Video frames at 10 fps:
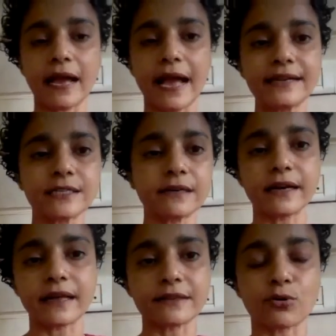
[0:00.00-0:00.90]
enter
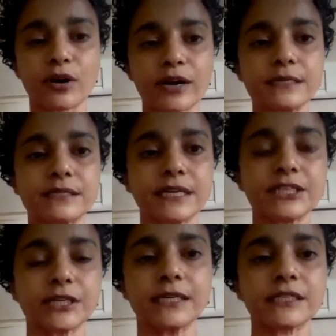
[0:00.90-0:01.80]
another
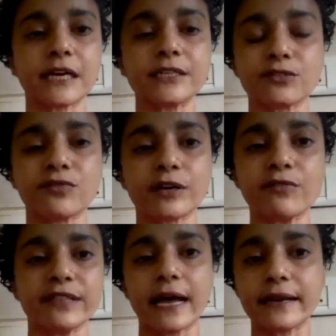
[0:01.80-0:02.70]
organization and try to work
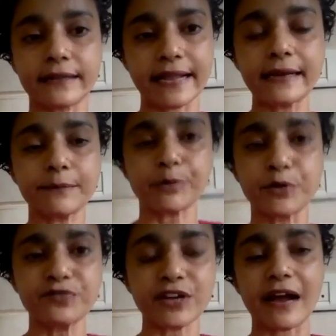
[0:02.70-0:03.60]
with that, and that
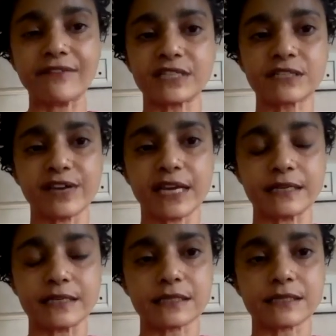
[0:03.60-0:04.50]
proved to have its
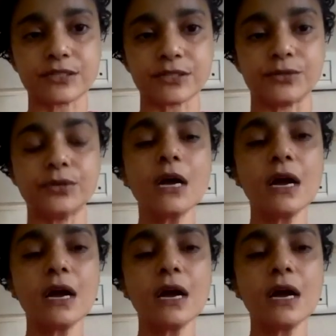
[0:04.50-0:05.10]
weaknesses too.